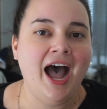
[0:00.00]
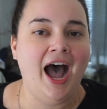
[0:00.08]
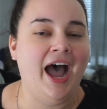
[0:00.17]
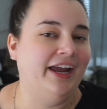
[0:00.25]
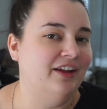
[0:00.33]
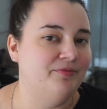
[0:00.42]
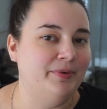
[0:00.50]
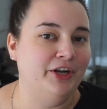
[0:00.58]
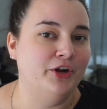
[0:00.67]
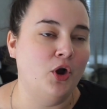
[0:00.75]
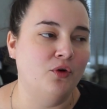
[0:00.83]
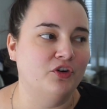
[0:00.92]
I have
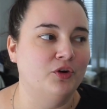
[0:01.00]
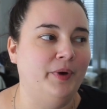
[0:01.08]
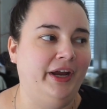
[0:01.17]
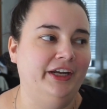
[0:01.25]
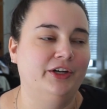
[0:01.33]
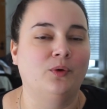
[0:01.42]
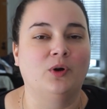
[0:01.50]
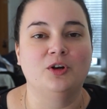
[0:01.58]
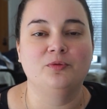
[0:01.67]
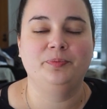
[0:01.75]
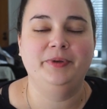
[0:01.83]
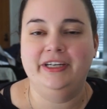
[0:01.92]
been overweight or
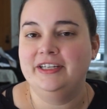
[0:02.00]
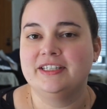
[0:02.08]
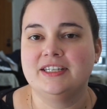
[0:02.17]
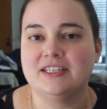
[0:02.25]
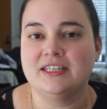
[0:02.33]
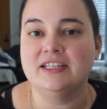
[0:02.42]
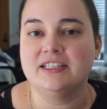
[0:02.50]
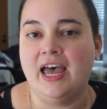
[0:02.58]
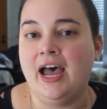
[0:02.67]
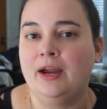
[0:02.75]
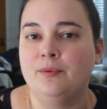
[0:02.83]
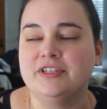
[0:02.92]
obese since
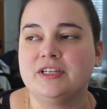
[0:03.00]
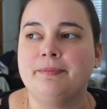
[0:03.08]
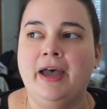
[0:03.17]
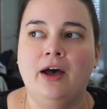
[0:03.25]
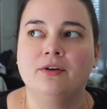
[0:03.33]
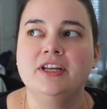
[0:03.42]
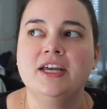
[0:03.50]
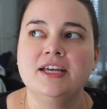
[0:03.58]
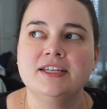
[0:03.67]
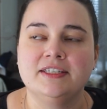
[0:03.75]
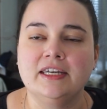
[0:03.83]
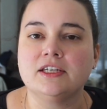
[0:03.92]
I was about
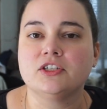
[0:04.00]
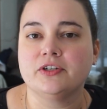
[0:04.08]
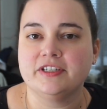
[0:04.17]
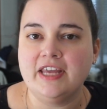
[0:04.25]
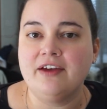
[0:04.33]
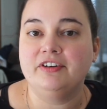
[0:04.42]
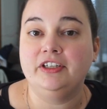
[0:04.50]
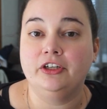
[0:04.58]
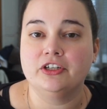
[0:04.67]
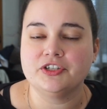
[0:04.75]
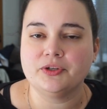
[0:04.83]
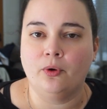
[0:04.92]
six or seven
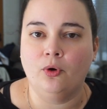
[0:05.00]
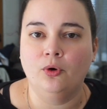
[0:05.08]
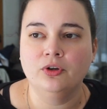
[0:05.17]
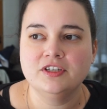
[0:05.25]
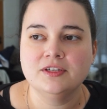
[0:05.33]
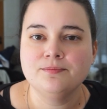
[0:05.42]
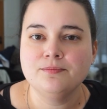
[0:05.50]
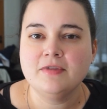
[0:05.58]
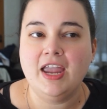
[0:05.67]
years old,